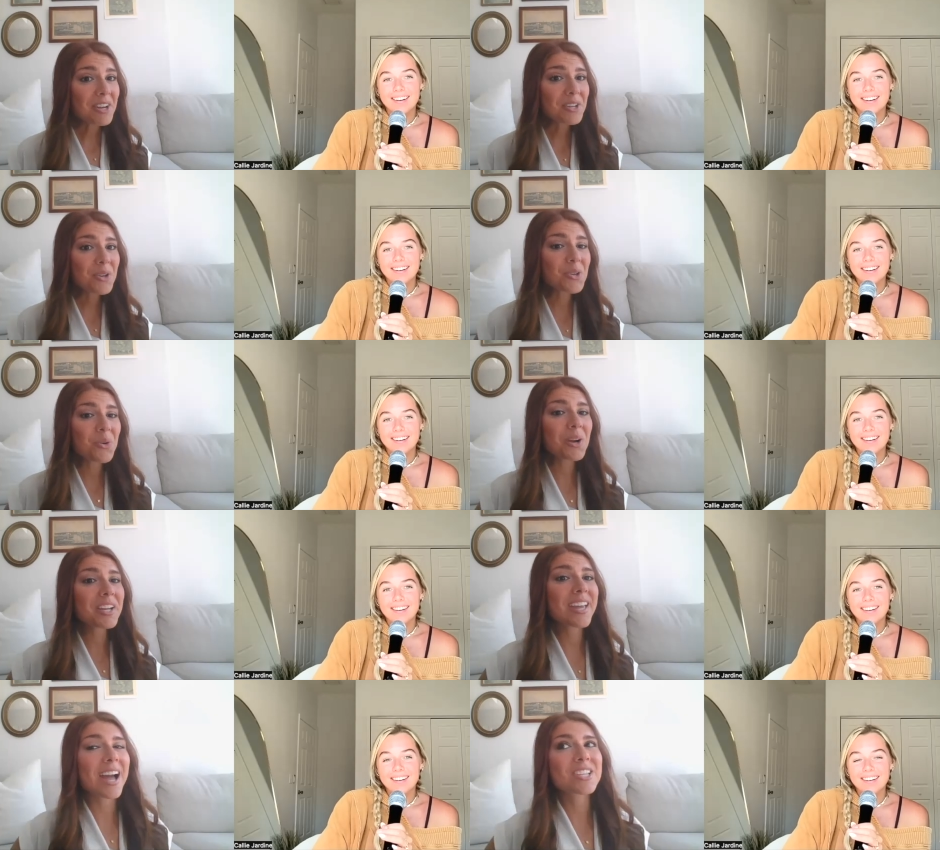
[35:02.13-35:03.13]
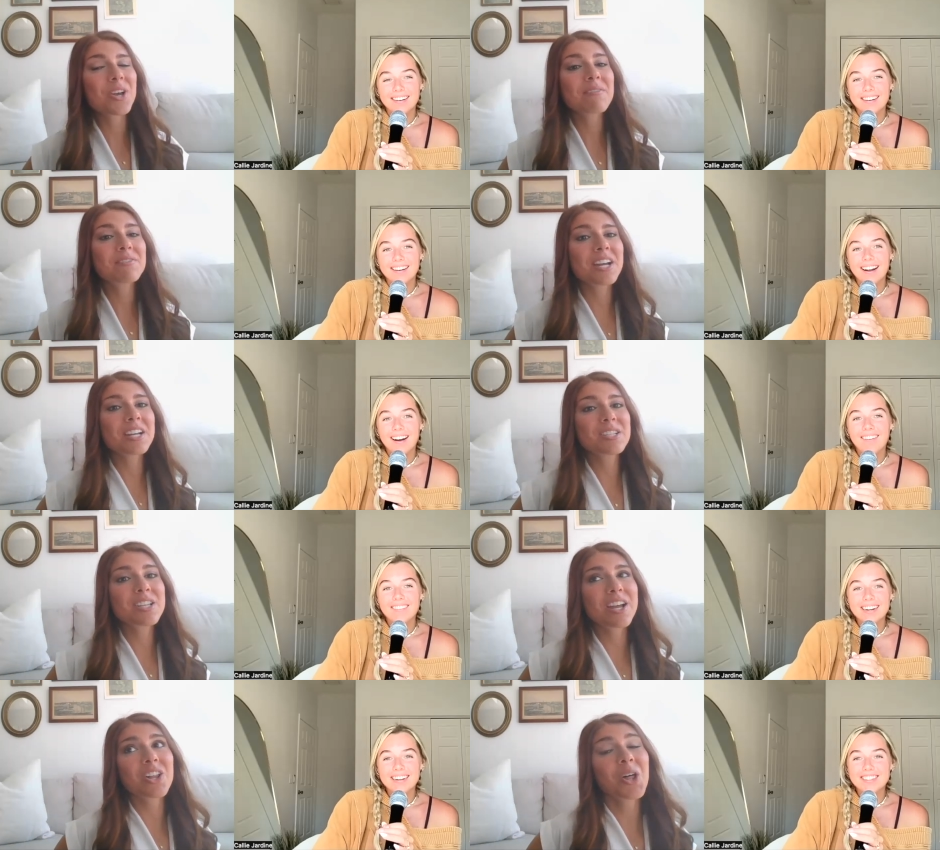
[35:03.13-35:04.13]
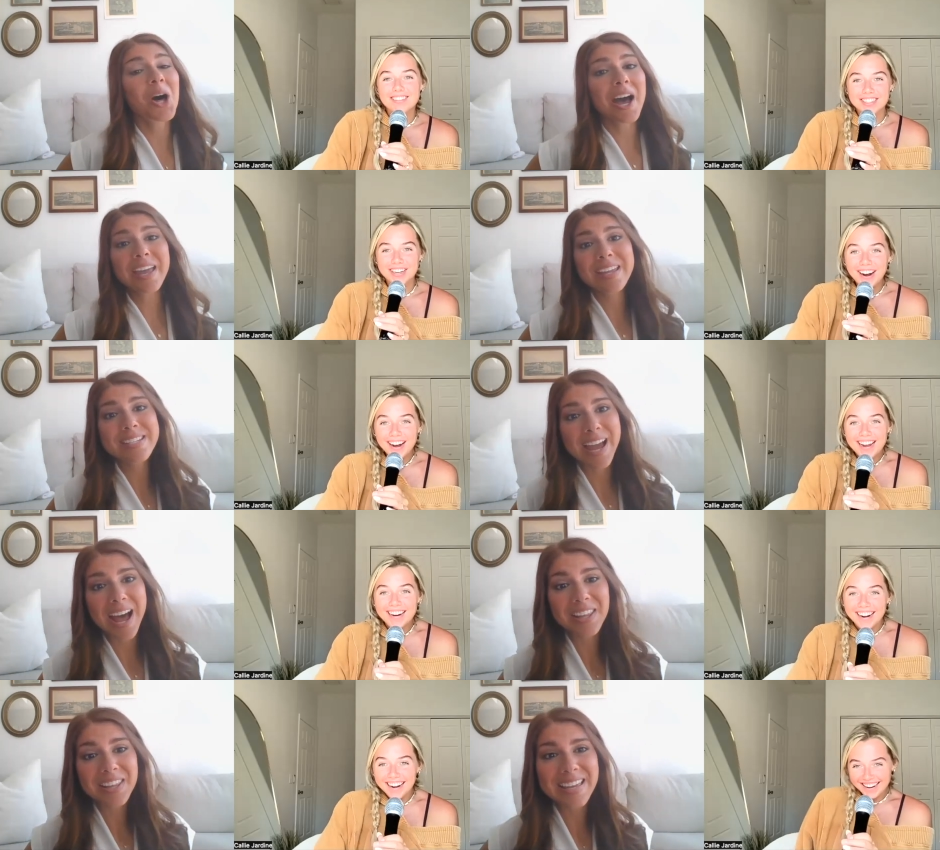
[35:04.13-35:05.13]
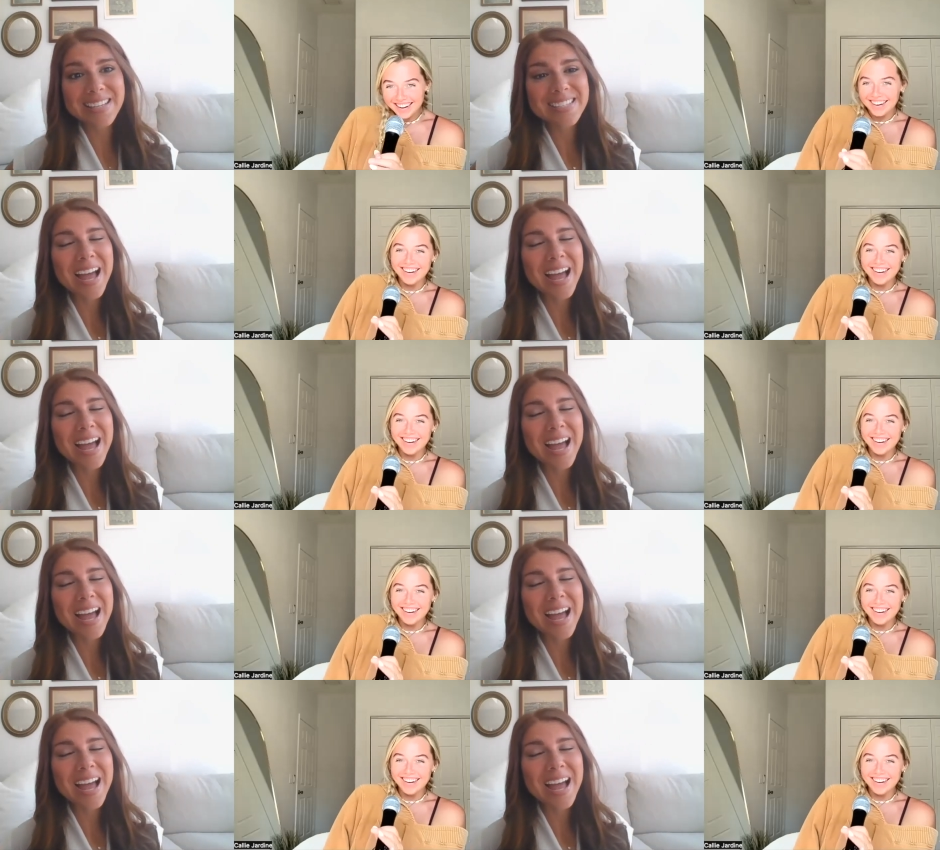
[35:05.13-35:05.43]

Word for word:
Speaker 1: in New York yet. So I've done oh my gosh, a lot in Dallas.